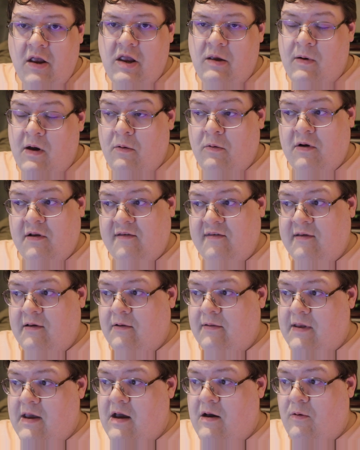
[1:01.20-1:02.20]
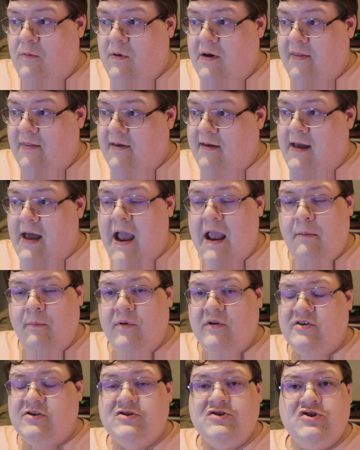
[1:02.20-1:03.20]
you might want to sell now while the
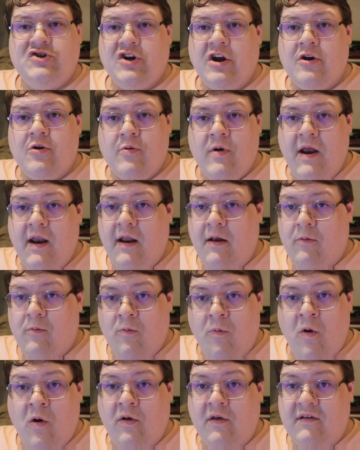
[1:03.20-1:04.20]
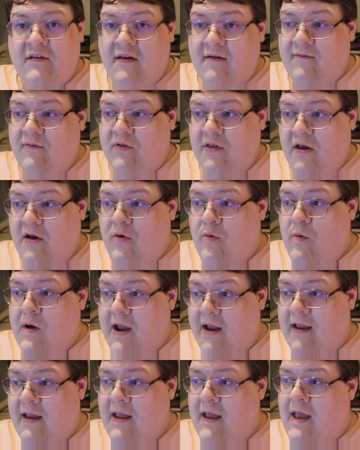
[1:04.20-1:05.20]
hype is generating relatively
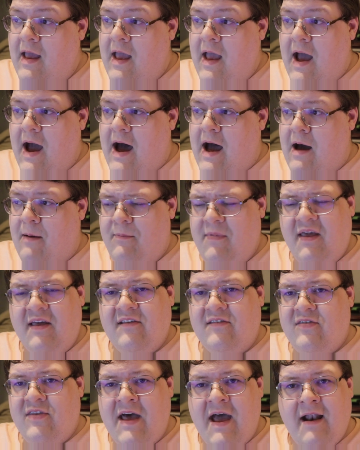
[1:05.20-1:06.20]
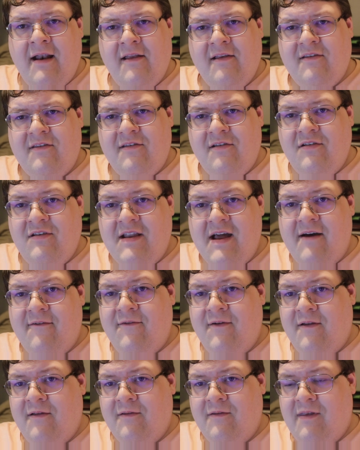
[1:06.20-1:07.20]
quick, um, because that is
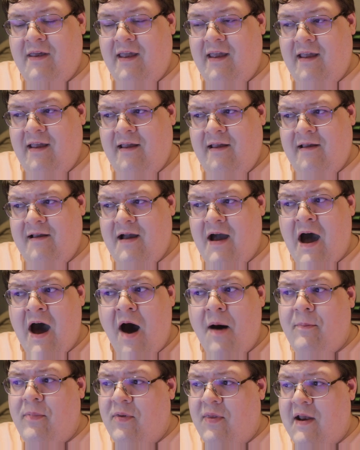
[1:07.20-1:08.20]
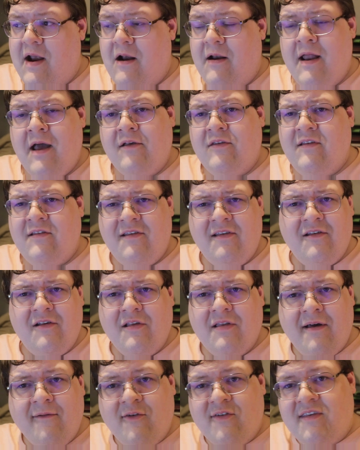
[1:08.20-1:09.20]
definitely up there. Now, since this is
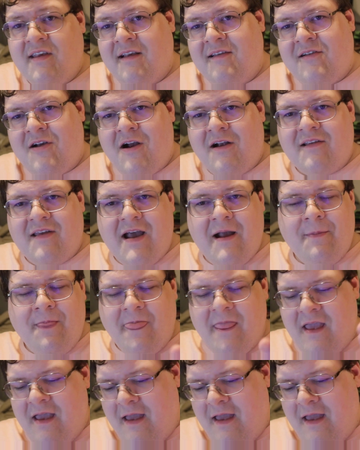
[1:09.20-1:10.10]
a level 6 archetype,